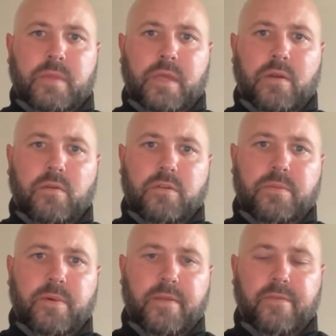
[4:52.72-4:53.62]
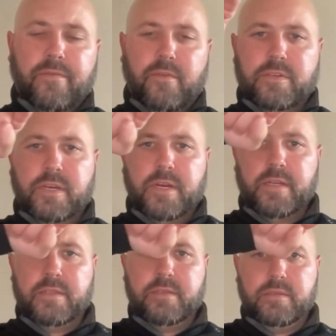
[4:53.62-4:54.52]
then hold your breath for 4
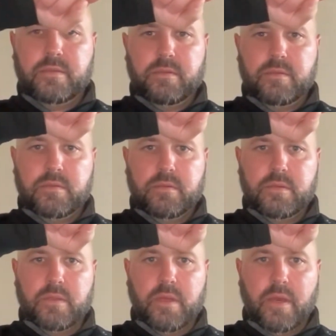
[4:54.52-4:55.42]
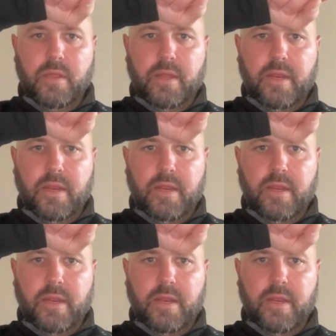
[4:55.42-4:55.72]
seconds, and then